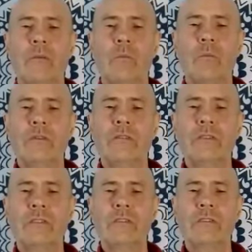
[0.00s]
And once
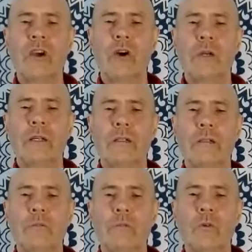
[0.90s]
it's going,
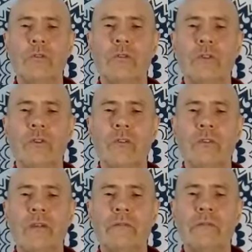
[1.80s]
once
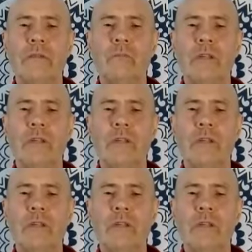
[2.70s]
holographic